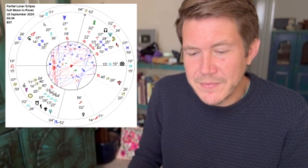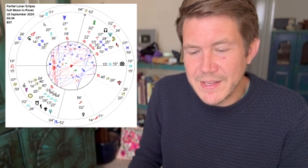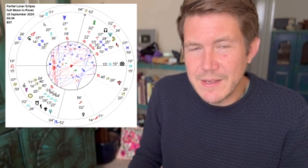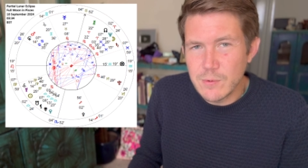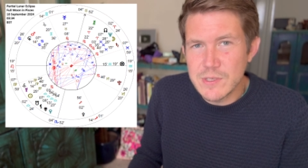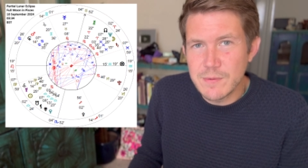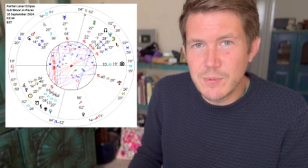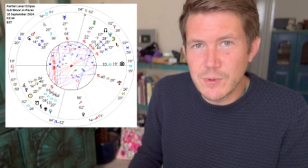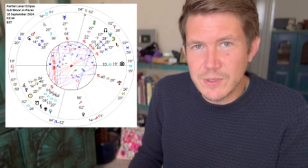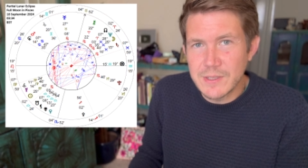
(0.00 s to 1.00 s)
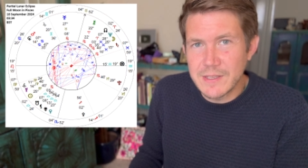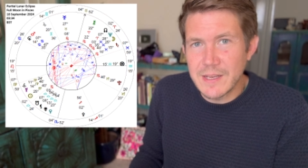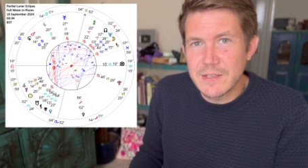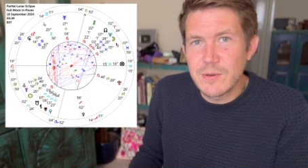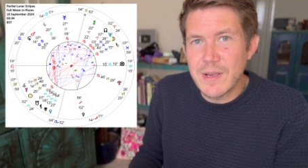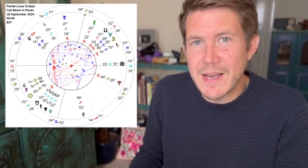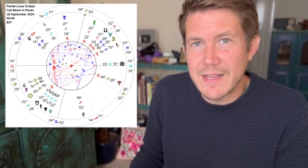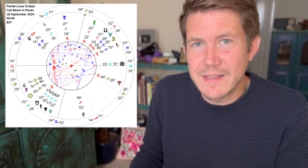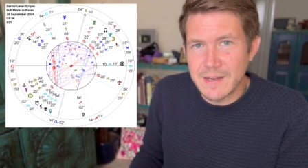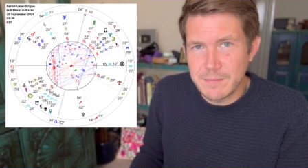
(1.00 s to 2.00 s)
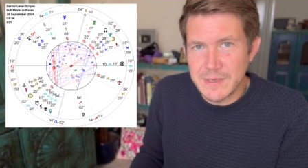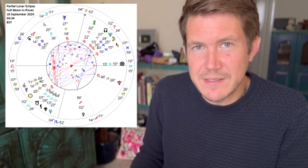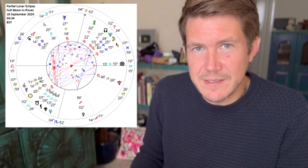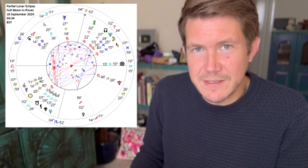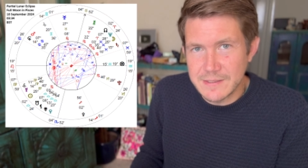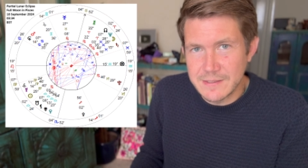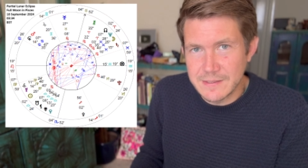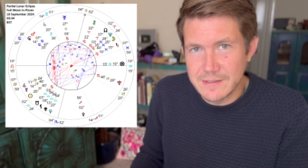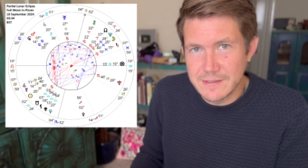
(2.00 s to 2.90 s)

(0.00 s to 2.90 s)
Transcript: it was important that you had that business.